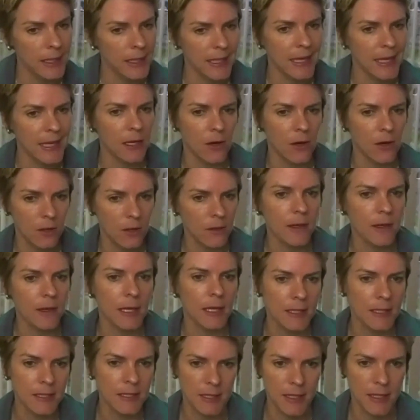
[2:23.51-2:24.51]
get on
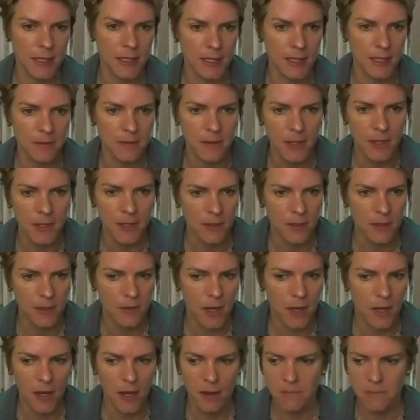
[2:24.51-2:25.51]
linkedin
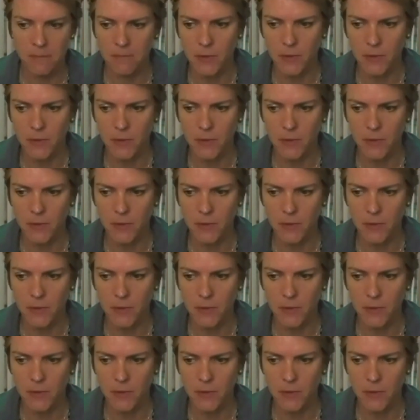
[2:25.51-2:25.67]
uh,